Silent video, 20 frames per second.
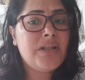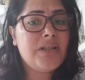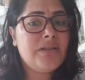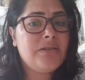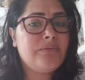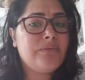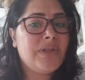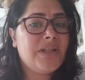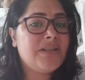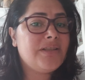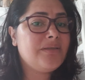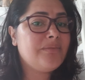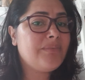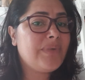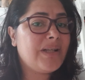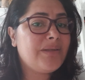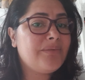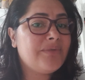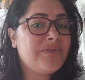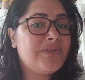where the
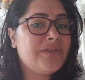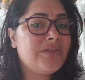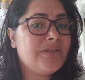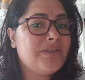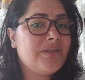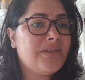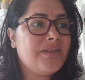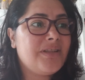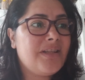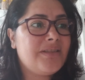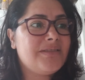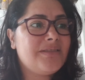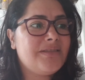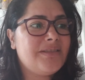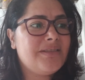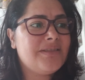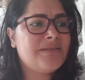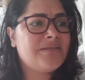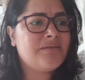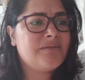Bible has
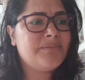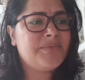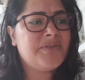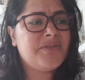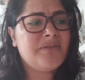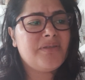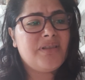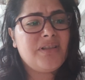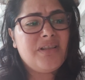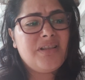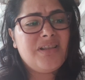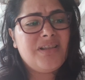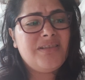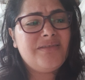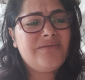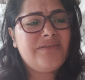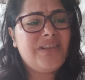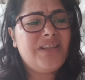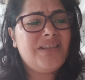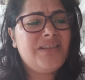description of
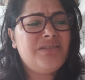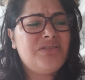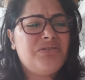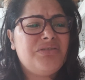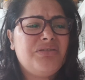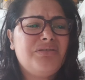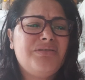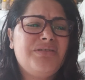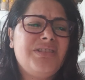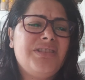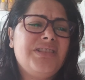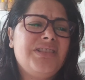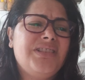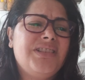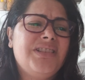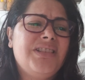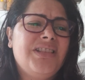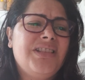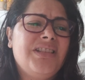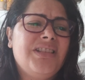love, and it's totally